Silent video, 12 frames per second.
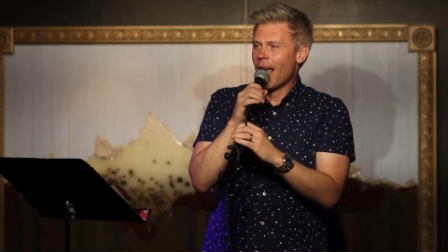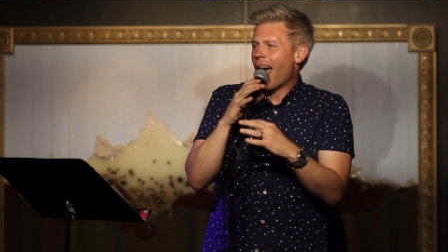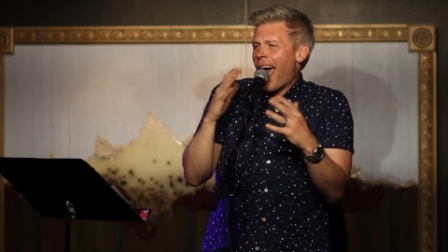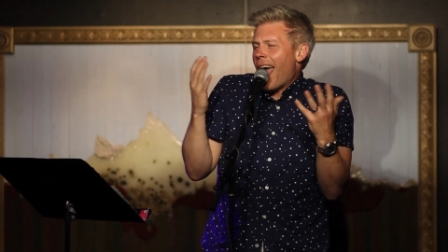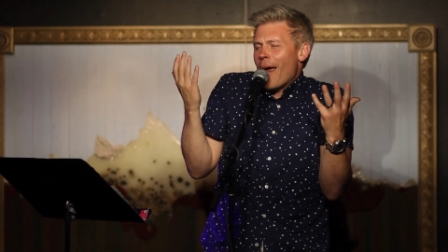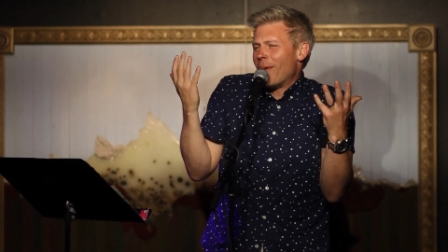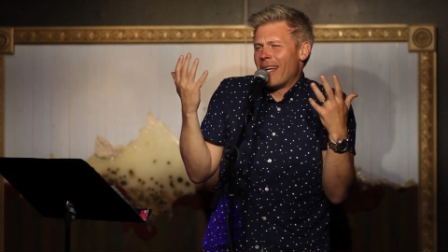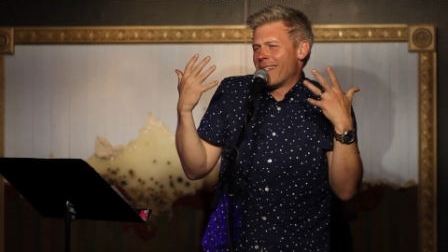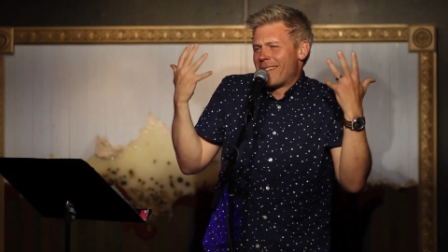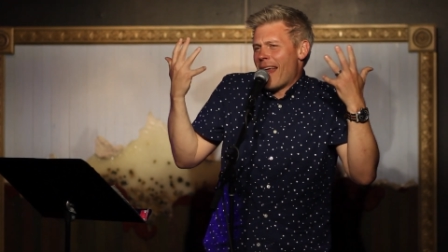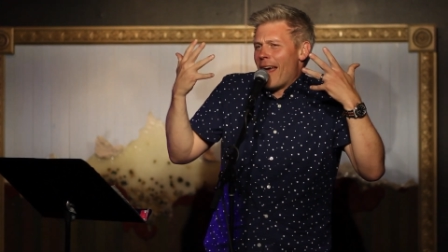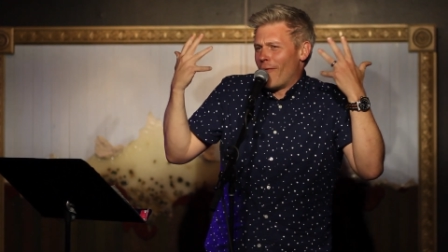I, I mean,
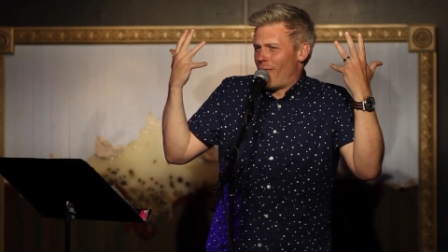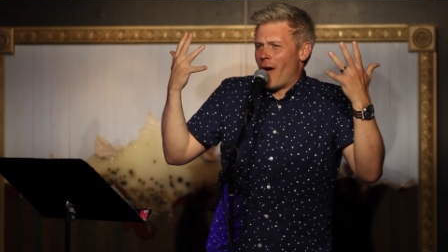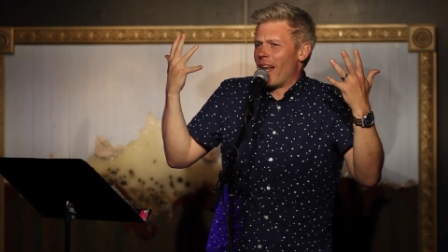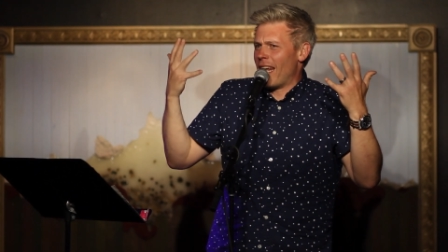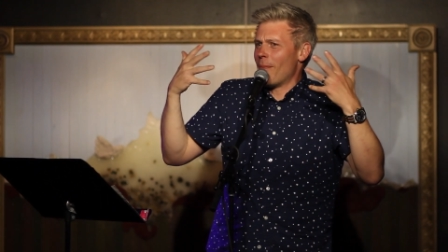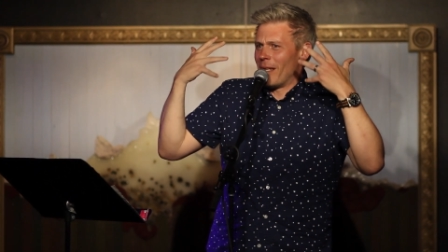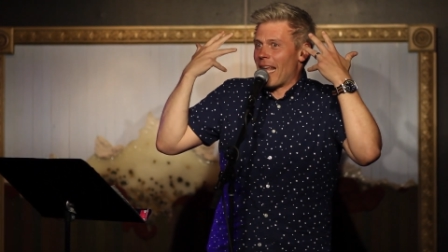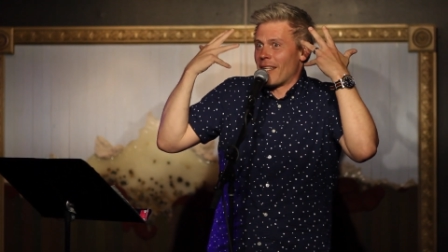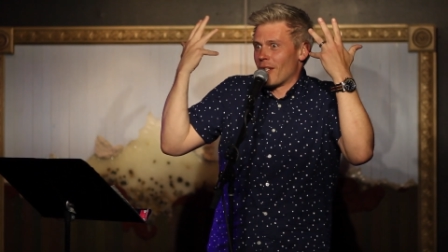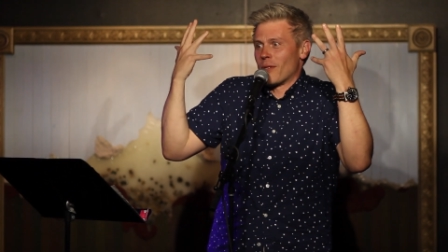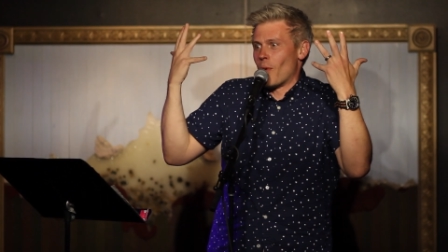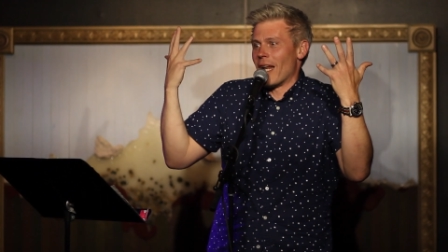it's not funny, but that's
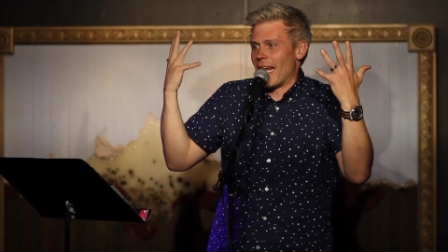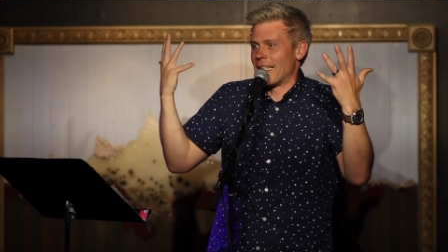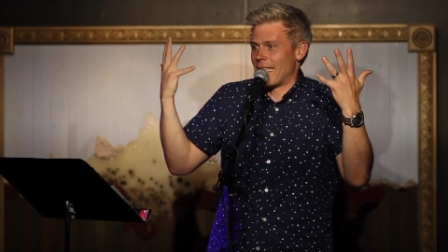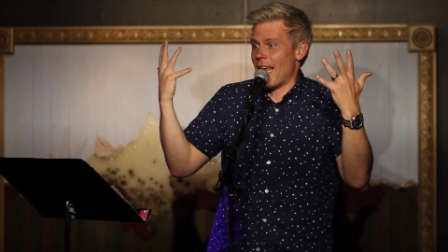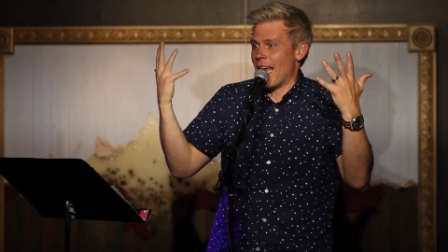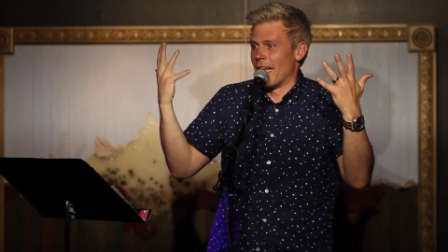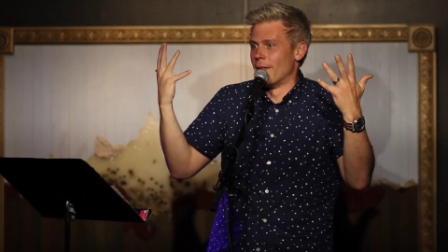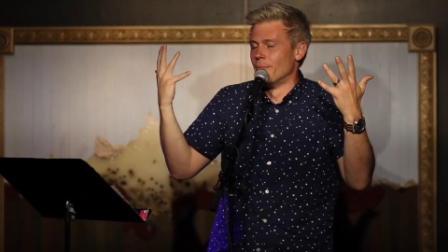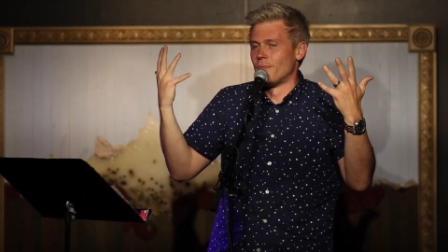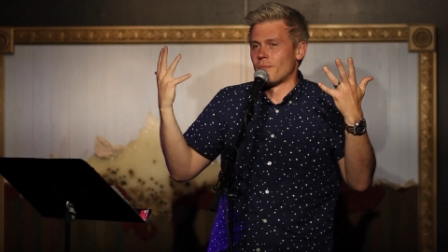just what I said.